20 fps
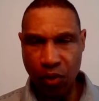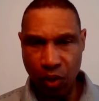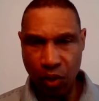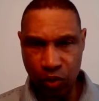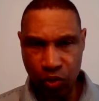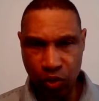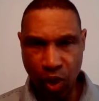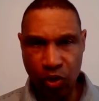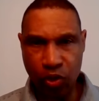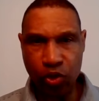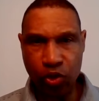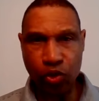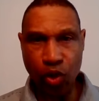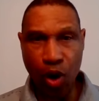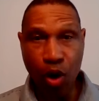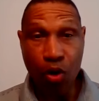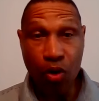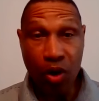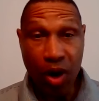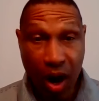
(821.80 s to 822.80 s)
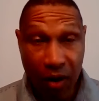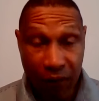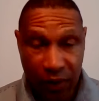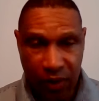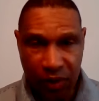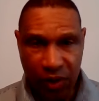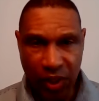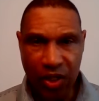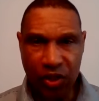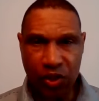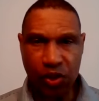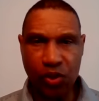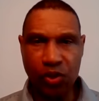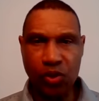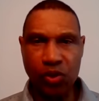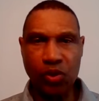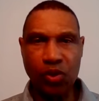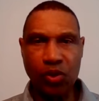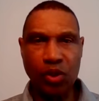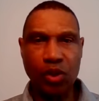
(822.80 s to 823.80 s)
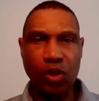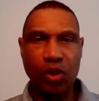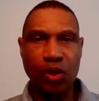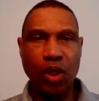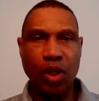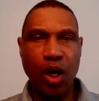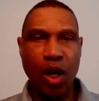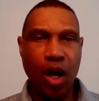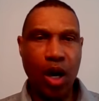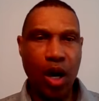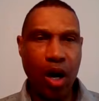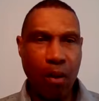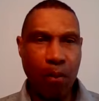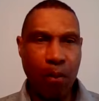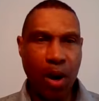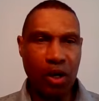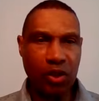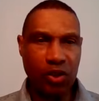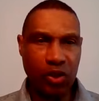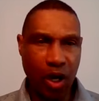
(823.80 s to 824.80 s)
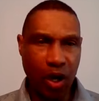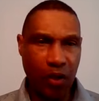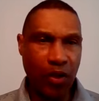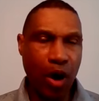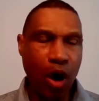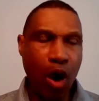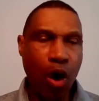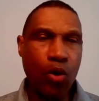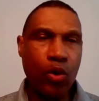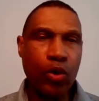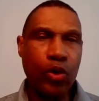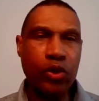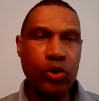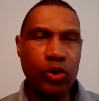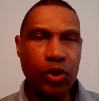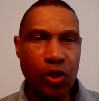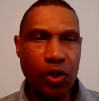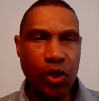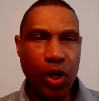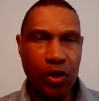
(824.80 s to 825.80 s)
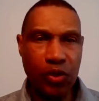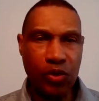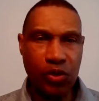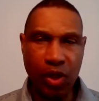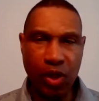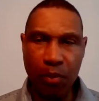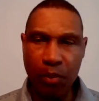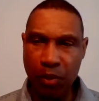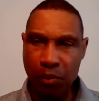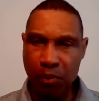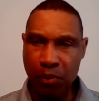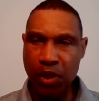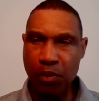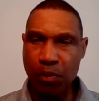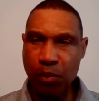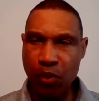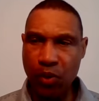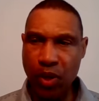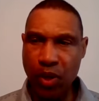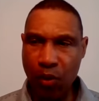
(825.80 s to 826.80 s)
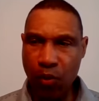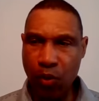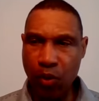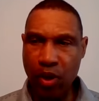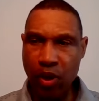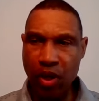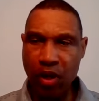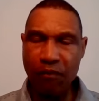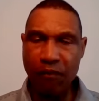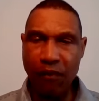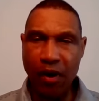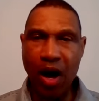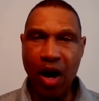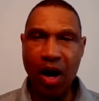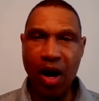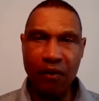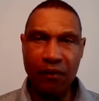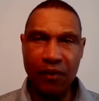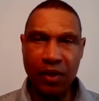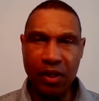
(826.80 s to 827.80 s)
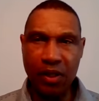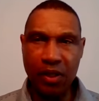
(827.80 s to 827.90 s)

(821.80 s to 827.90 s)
was a strong conversation amongst other owners and some of the people that were involved.